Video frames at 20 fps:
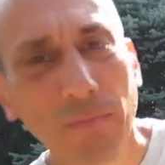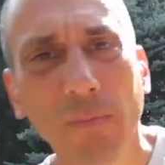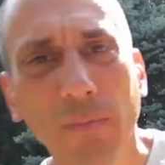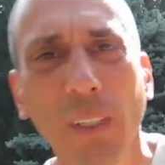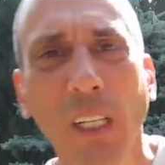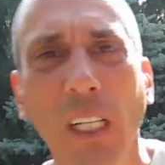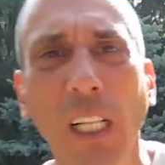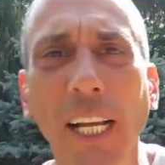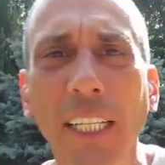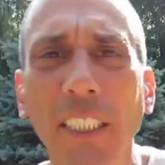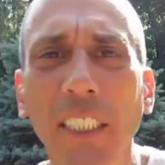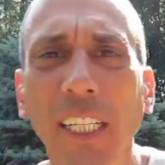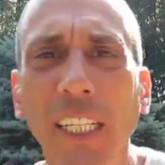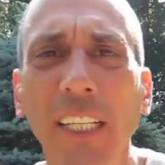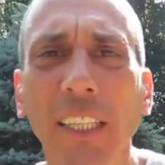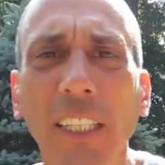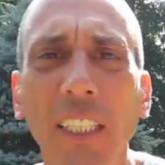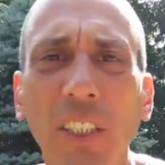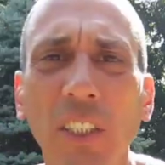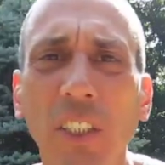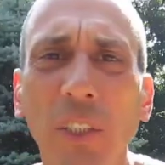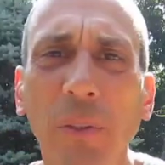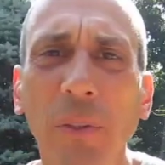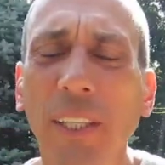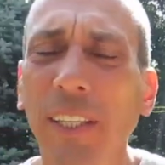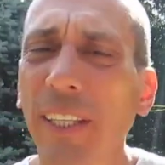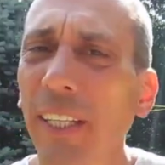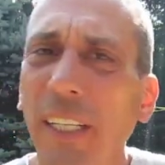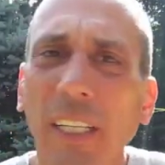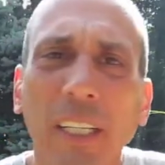Glancing at this, you would
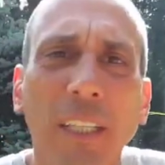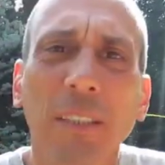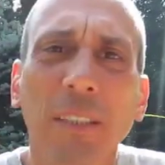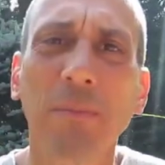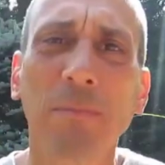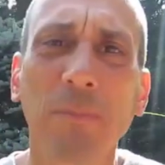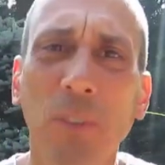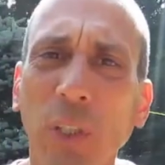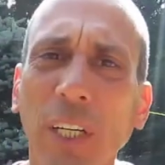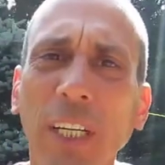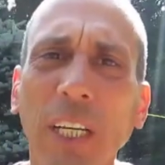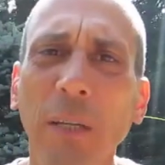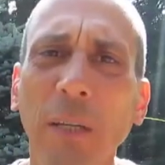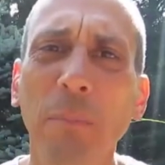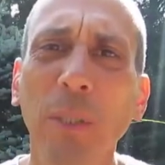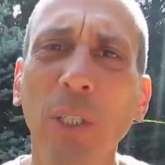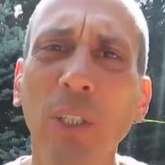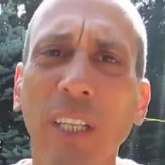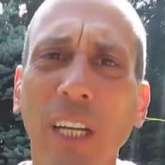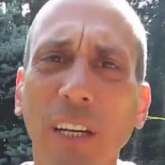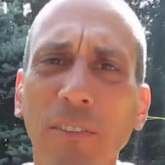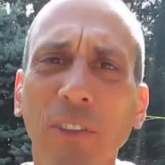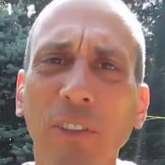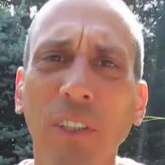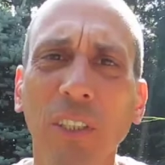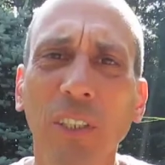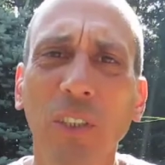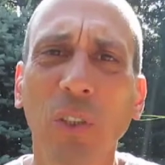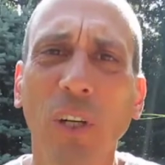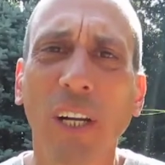think drinking milk after
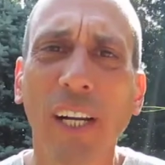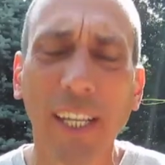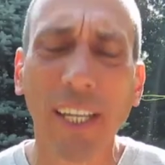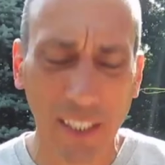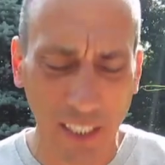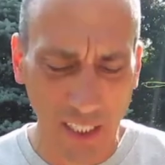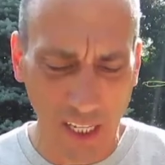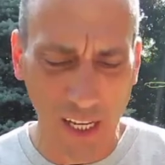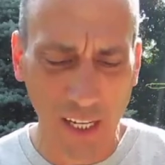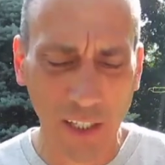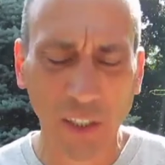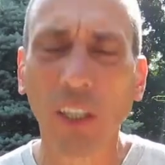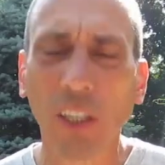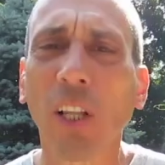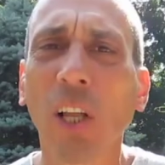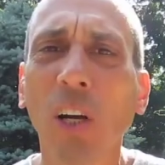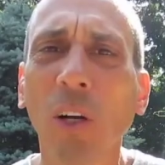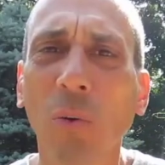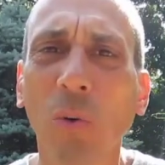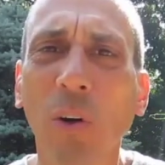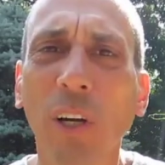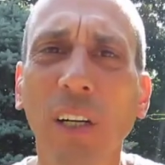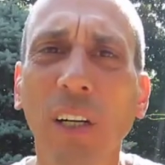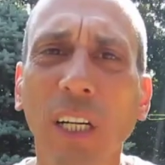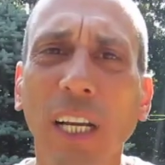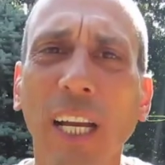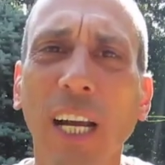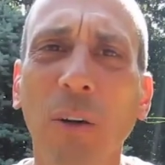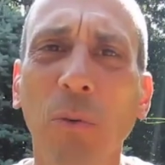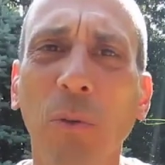a triathlon or a long
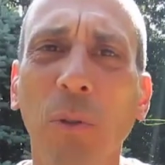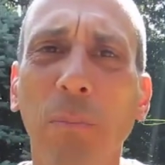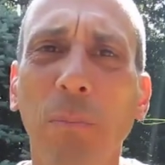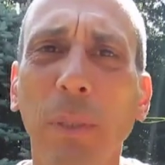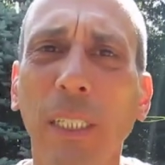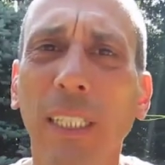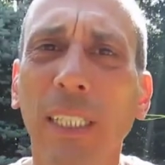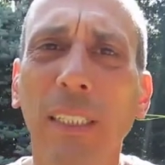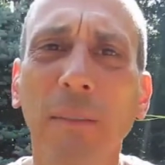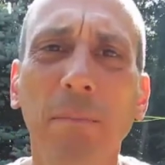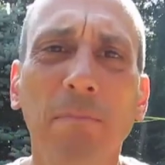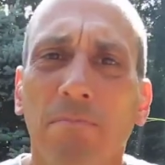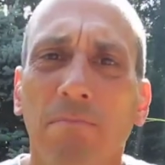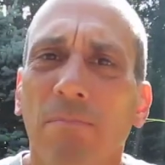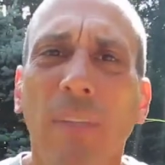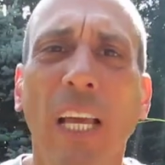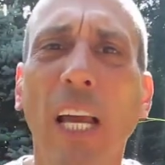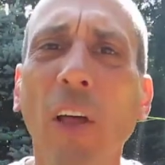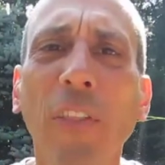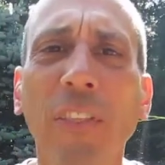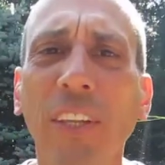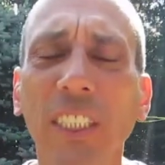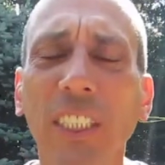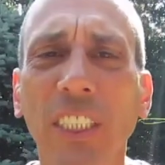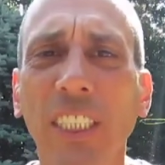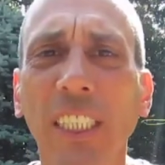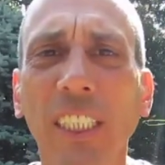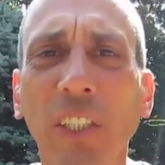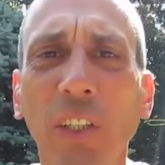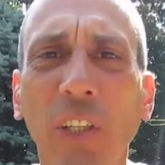workout would be the healthiest
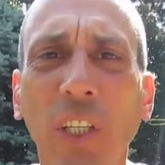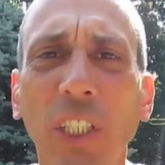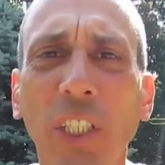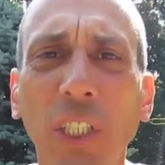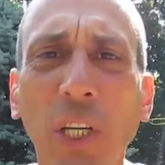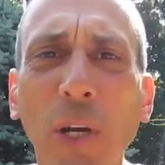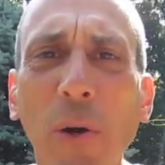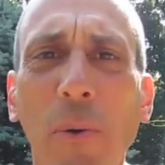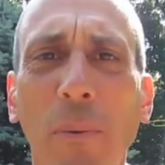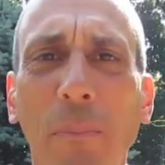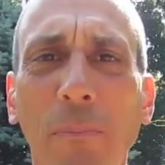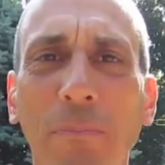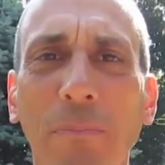thing you could do.